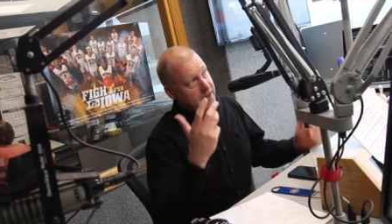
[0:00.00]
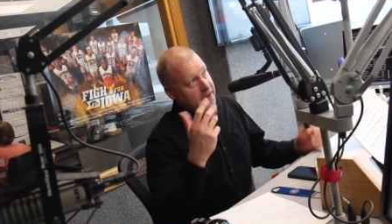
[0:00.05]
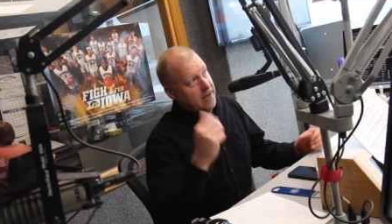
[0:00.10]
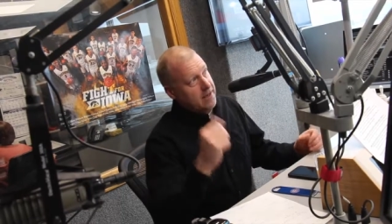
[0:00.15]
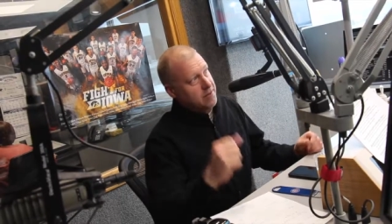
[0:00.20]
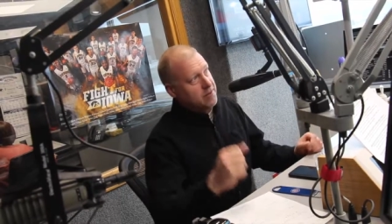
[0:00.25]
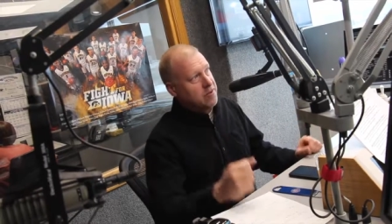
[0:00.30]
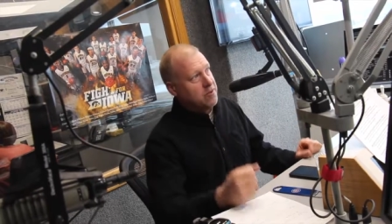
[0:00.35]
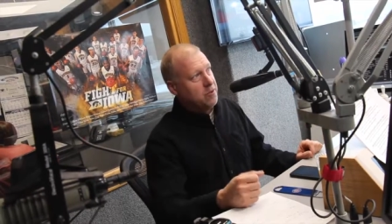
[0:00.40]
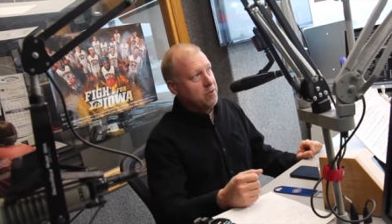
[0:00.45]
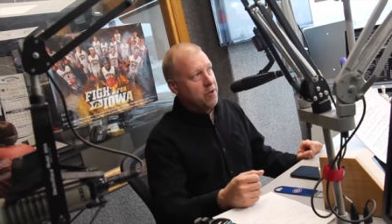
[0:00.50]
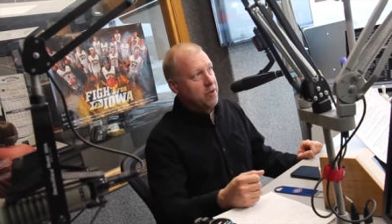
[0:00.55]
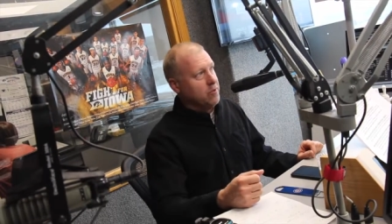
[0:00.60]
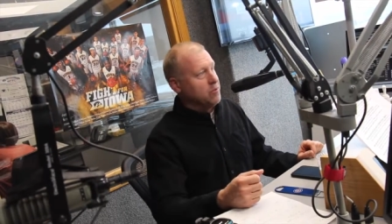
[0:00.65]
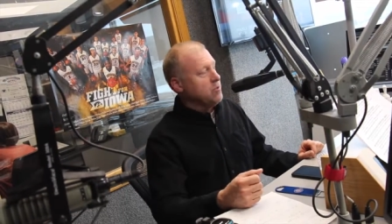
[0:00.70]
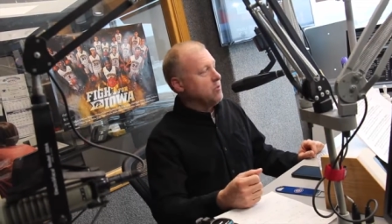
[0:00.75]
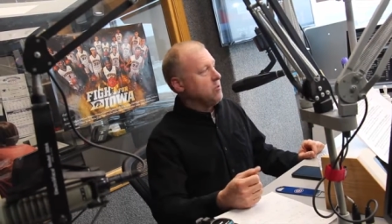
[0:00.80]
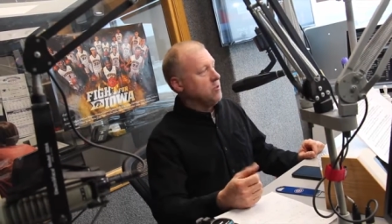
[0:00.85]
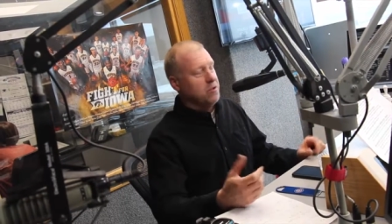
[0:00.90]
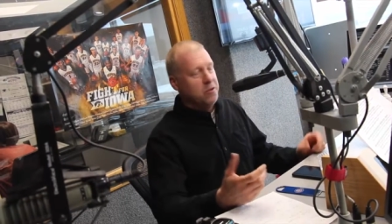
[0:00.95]
Uh,
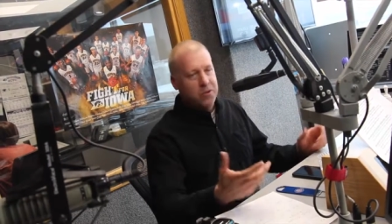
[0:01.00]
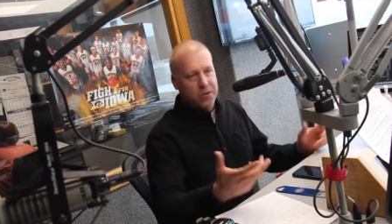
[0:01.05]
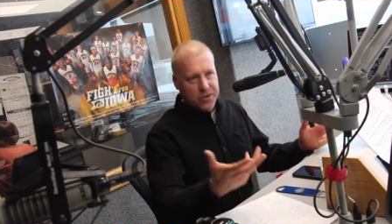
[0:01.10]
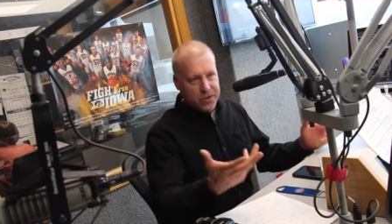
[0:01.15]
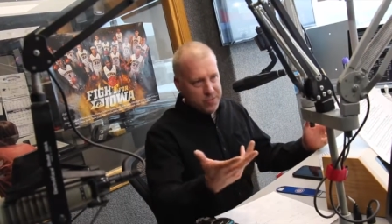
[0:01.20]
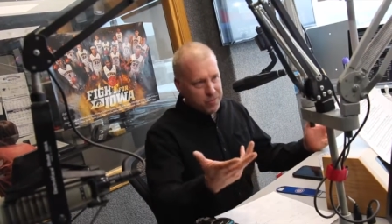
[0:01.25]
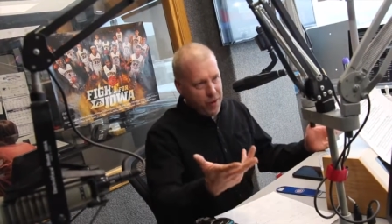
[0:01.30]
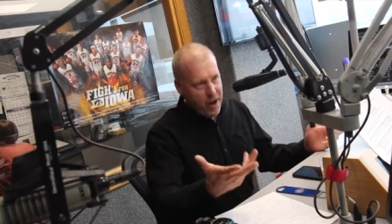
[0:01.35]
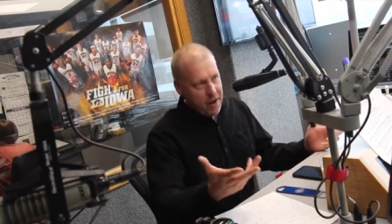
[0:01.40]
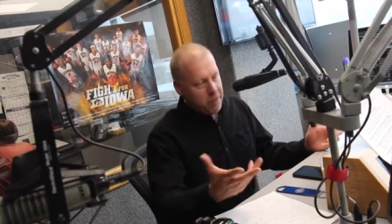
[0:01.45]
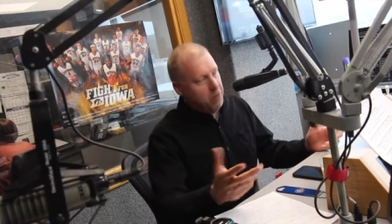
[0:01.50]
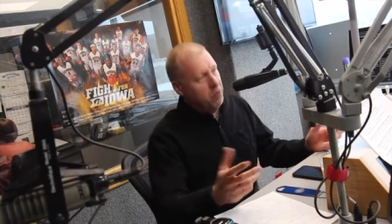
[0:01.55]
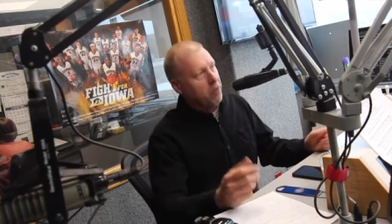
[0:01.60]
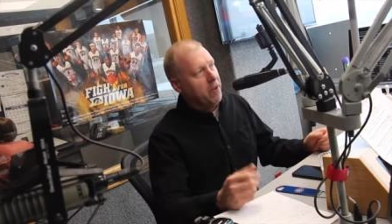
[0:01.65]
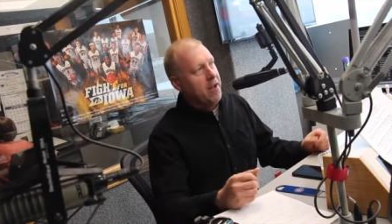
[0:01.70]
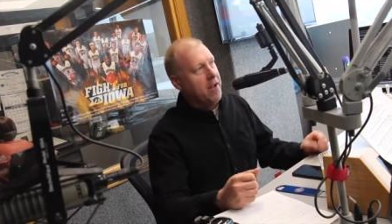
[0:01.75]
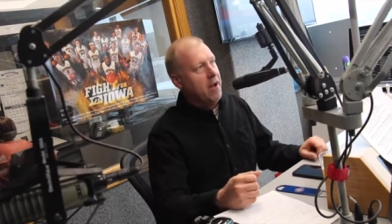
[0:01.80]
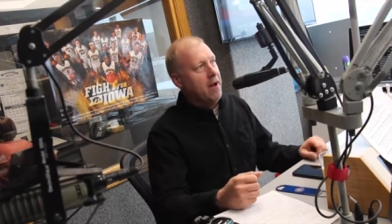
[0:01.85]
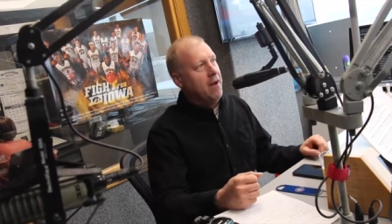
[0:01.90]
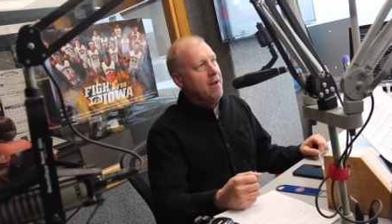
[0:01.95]
Pseudo Sue is
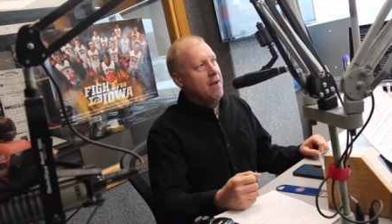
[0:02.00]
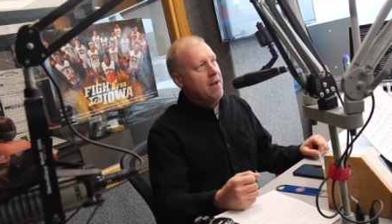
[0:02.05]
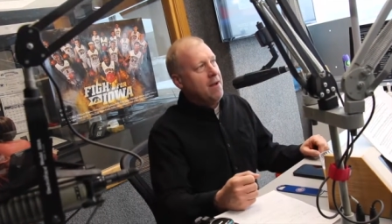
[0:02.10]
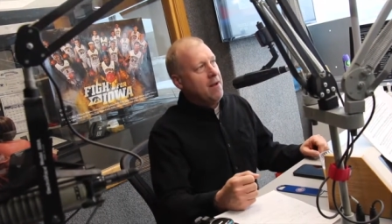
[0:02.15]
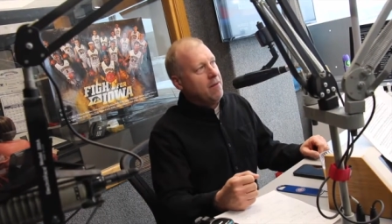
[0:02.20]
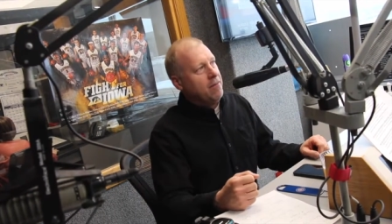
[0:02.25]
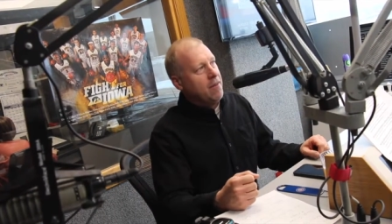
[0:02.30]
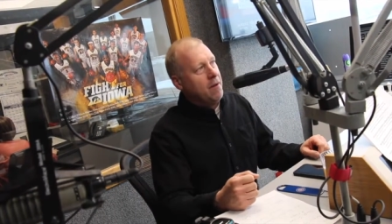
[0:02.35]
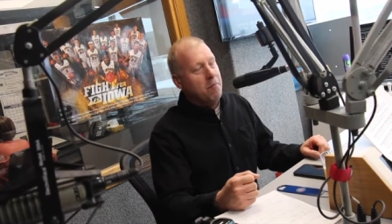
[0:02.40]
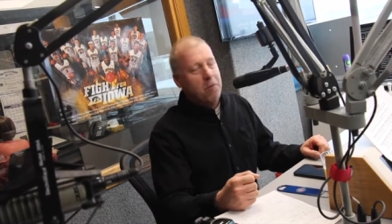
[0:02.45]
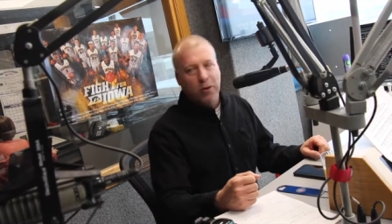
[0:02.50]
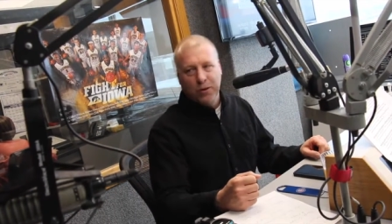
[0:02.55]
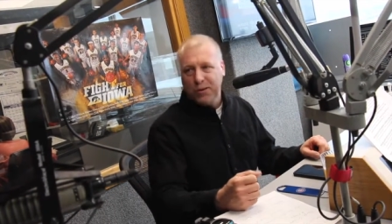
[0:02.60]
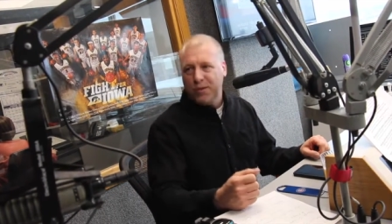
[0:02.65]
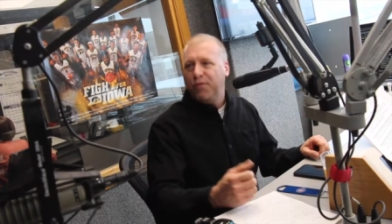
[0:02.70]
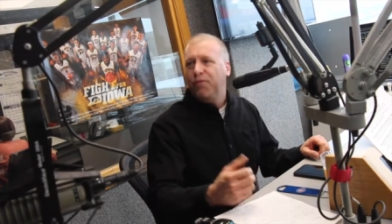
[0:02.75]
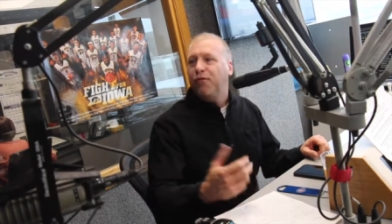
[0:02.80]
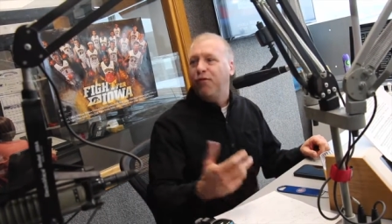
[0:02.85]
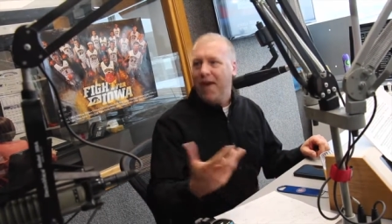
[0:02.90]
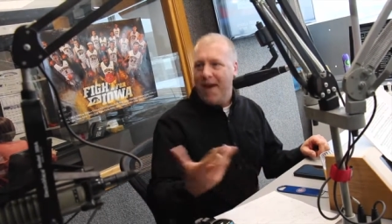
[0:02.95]
probably uh, the
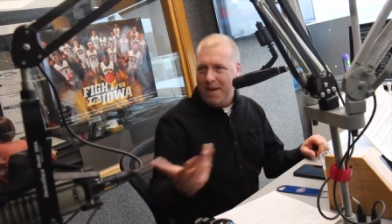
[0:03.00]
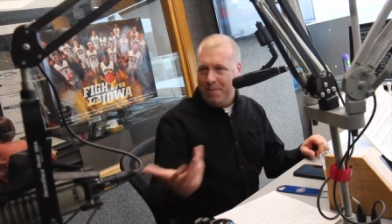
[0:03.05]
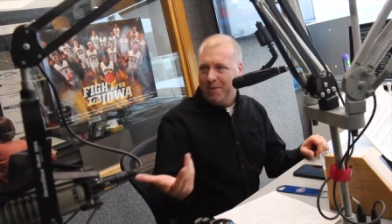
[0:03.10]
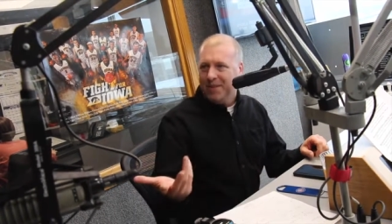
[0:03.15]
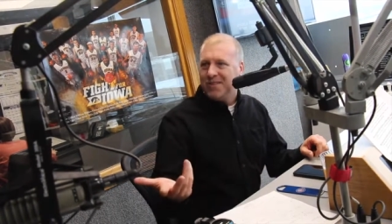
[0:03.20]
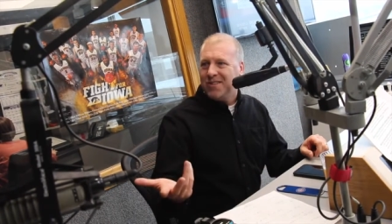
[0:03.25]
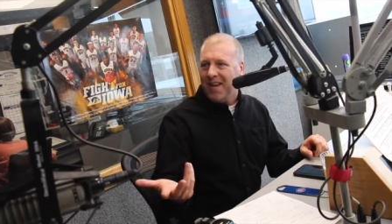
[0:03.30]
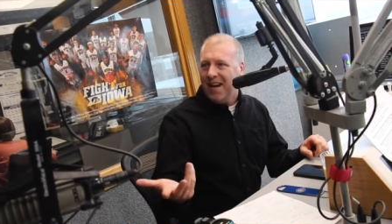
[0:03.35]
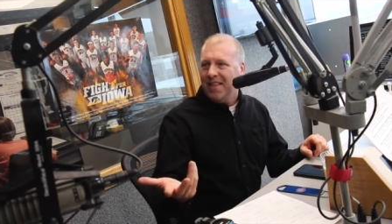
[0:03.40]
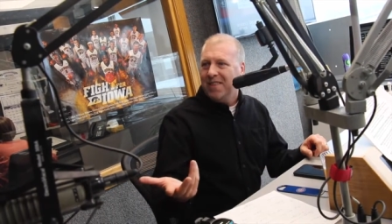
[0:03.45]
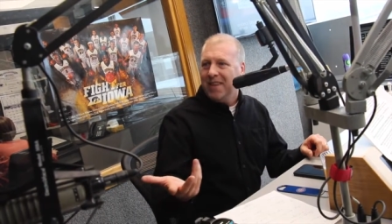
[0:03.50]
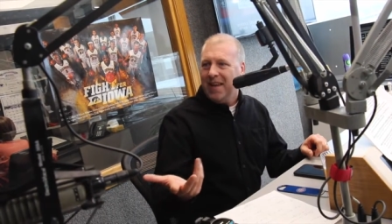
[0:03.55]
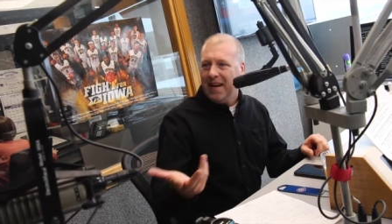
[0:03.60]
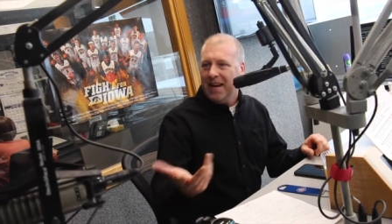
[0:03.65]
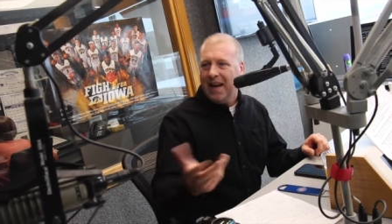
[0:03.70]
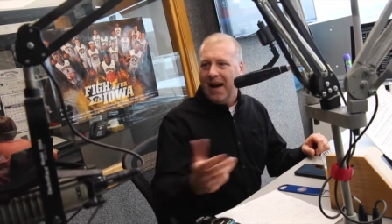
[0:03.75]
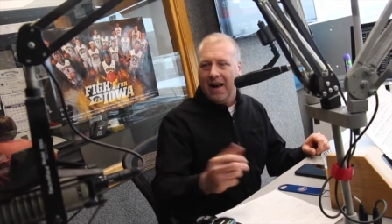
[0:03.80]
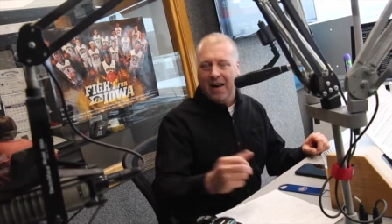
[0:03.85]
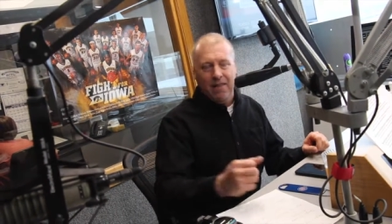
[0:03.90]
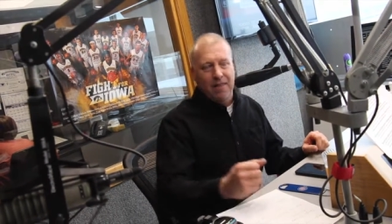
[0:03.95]
most famous, I
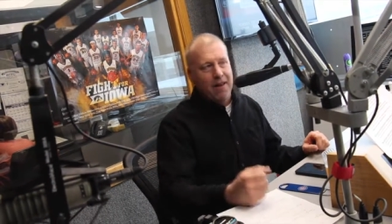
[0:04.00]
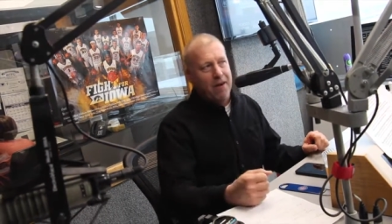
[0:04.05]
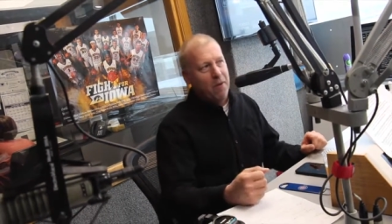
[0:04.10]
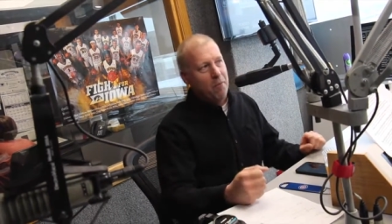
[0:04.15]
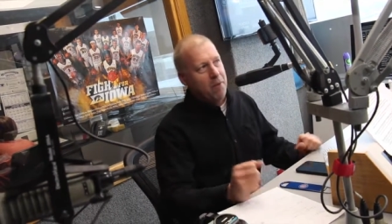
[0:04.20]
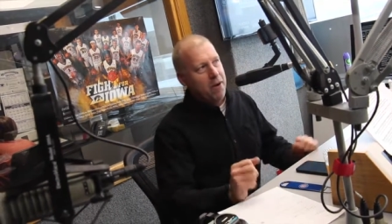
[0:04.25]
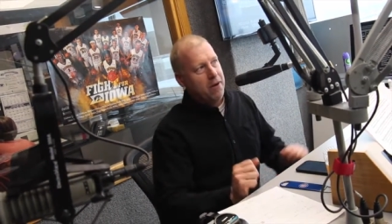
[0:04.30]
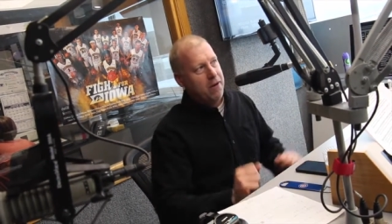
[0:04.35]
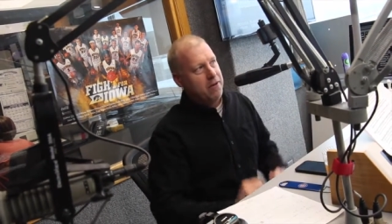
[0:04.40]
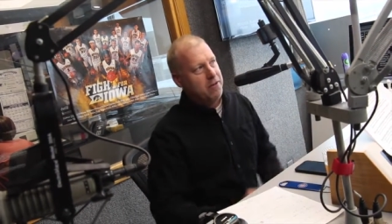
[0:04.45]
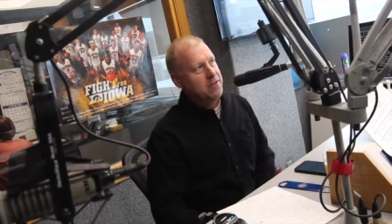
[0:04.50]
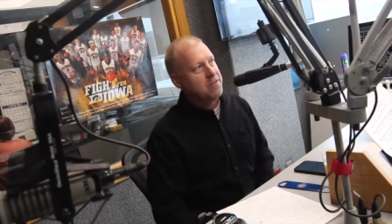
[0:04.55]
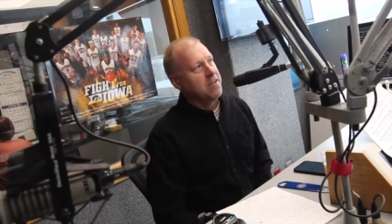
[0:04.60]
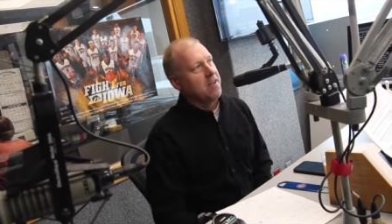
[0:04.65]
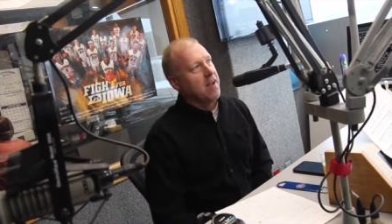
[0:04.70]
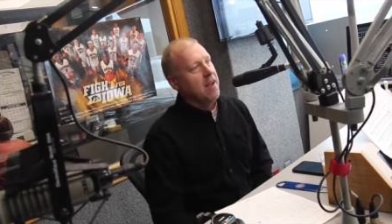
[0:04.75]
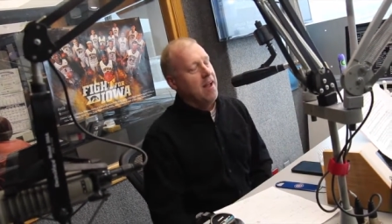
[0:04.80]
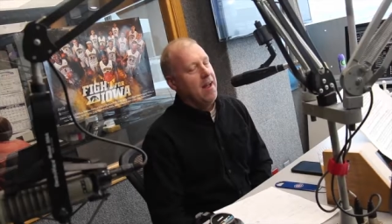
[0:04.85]
think, out of their beers. The